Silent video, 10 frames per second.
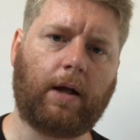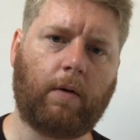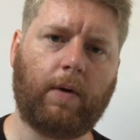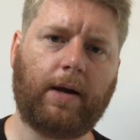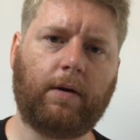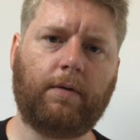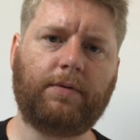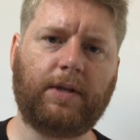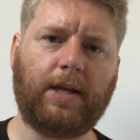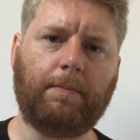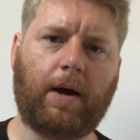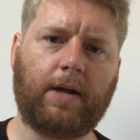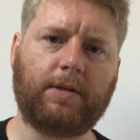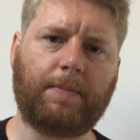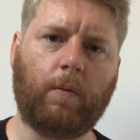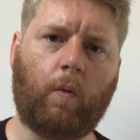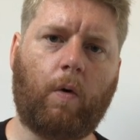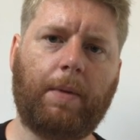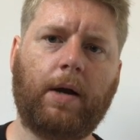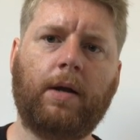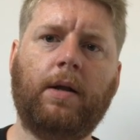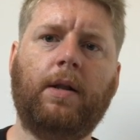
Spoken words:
I'll wear gloves to keep my hands a bit warmer.